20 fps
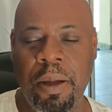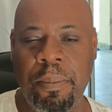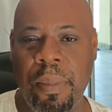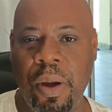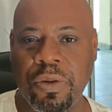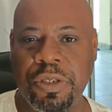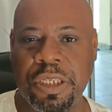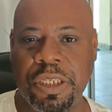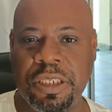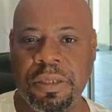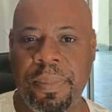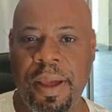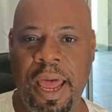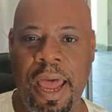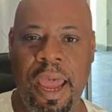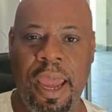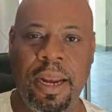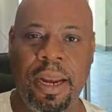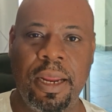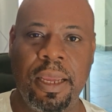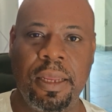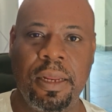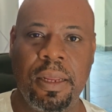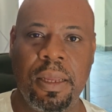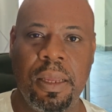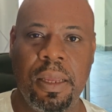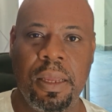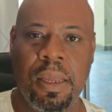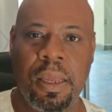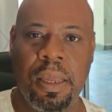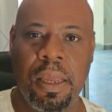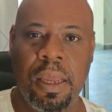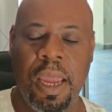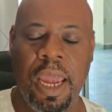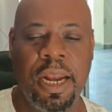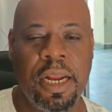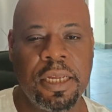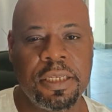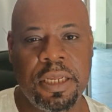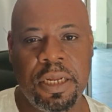emotions behind it.
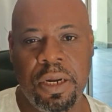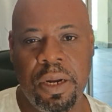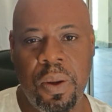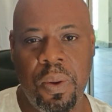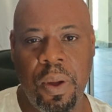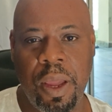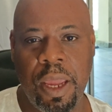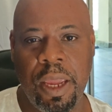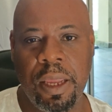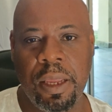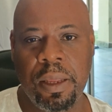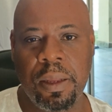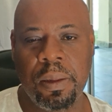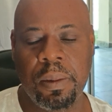And it's annoying.